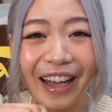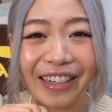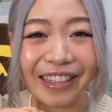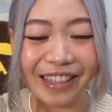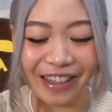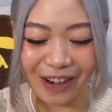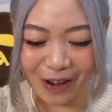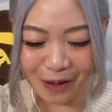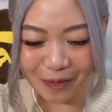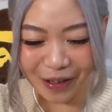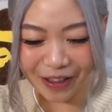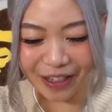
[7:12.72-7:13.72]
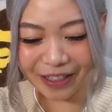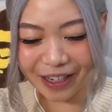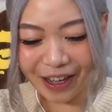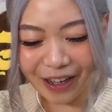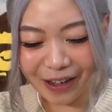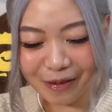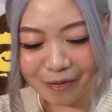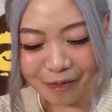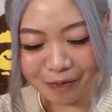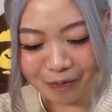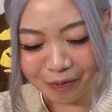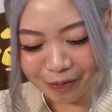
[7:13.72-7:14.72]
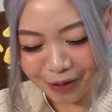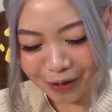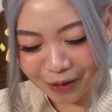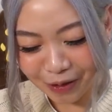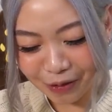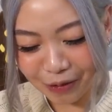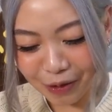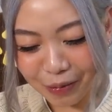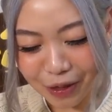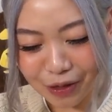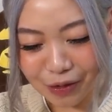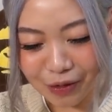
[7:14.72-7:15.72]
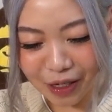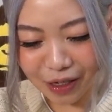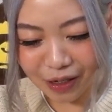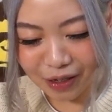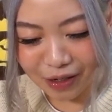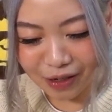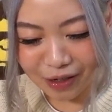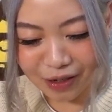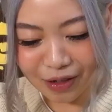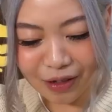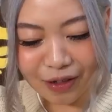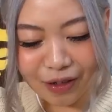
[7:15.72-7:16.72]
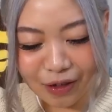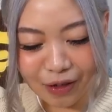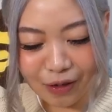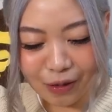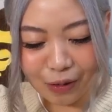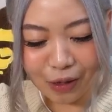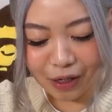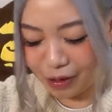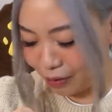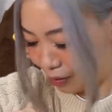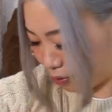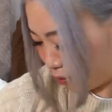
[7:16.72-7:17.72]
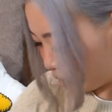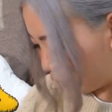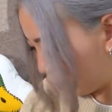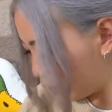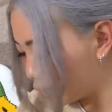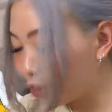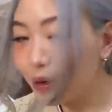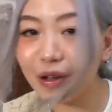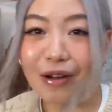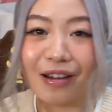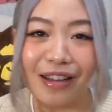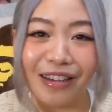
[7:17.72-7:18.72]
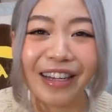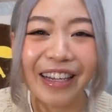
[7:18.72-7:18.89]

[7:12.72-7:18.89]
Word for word: actually open this up. What am I doing? What, what, what's going on?